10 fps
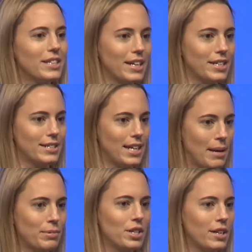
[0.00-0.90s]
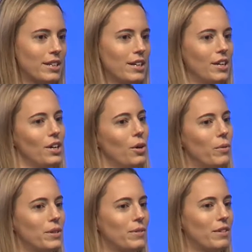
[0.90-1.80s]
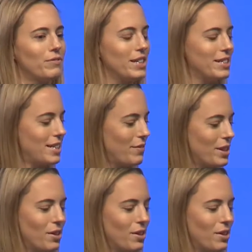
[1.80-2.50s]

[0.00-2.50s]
thing is Snapchat, with roughly 7